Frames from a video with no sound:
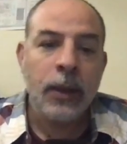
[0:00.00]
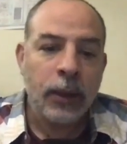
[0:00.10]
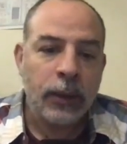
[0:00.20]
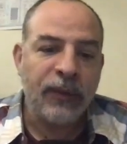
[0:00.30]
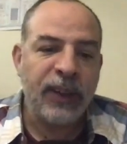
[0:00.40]

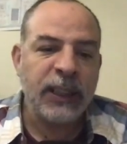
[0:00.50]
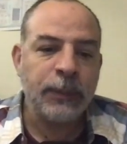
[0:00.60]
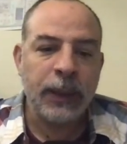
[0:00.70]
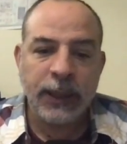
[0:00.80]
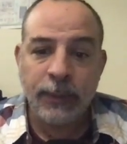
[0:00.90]
The first
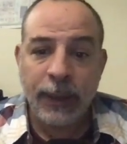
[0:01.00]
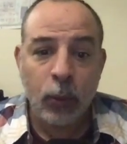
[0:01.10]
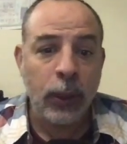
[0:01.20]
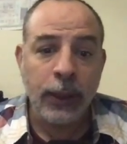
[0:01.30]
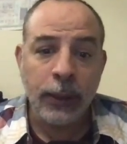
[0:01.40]
part is very
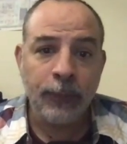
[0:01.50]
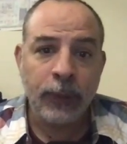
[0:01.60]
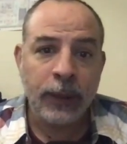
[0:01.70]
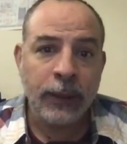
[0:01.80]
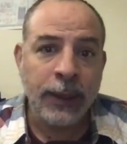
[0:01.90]
quick,
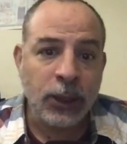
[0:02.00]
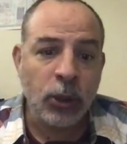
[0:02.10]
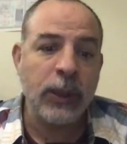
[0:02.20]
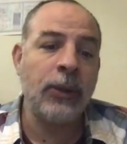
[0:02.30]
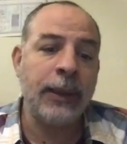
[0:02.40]
needs to
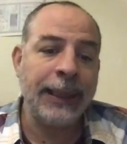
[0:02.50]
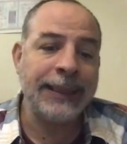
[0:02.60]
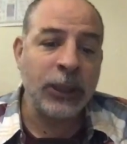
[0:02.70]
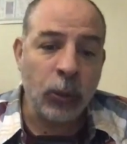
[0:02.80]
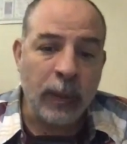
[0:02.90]
be done in less
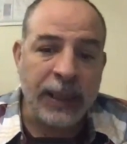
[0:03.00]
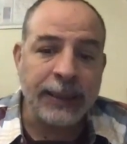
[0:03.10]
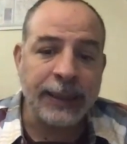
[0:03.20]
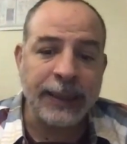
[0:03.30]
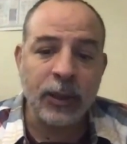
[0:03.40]
than 2 minutes.
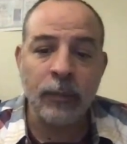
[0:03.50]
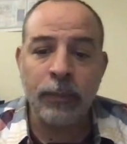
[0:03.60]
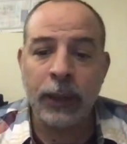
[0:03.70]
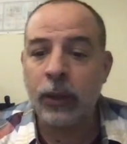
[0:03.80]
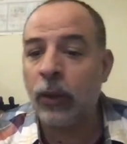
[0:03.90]
The second
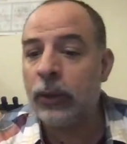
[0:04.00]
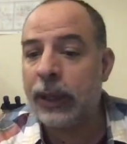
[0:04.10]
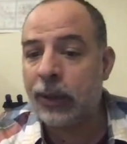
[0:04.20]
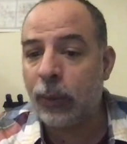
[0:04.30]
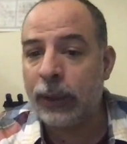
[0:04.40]
part only
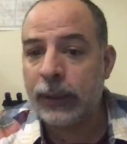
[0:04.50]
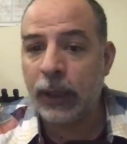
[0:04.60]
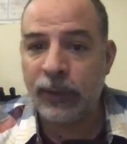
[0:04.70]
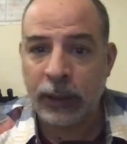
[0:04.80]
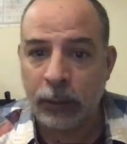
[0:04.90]
requires
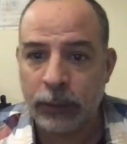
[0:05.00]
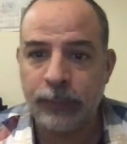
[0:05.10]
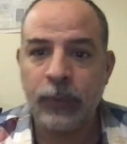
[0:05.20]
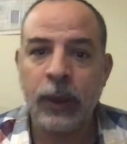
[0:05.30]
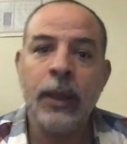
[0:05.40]
half an hour.
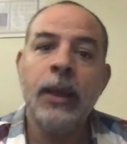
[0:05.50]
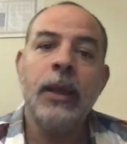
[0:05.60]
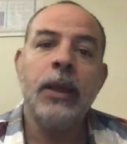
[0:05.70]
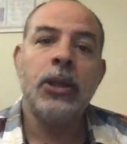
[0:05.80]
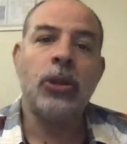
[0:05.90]

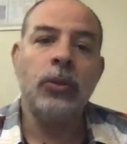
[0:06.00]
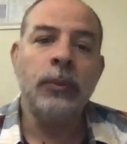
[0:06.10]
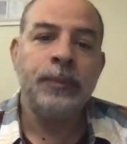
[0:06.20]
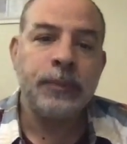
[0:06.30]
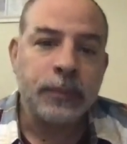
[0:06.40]
So,
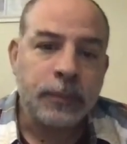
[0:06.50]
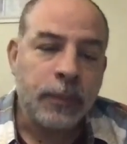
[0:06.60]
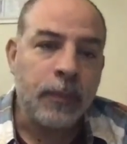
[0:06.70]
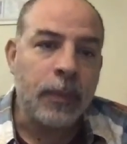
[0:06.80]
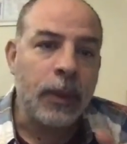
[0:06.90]

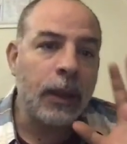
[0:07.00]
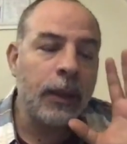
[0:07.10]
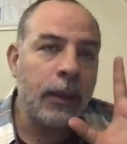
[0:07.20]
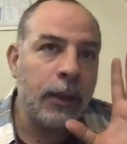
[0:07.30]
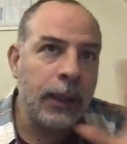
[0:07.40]

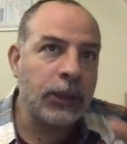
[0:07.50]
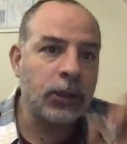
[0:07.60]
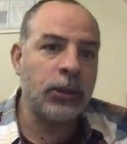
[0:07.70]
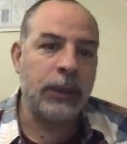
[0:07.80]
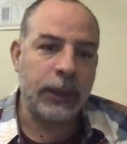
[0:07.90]
just to
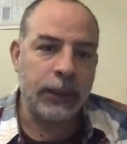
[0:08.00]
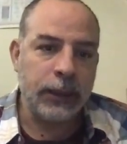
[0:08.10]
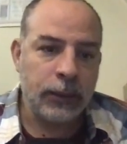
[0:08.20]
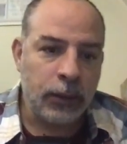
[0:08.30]
summarize.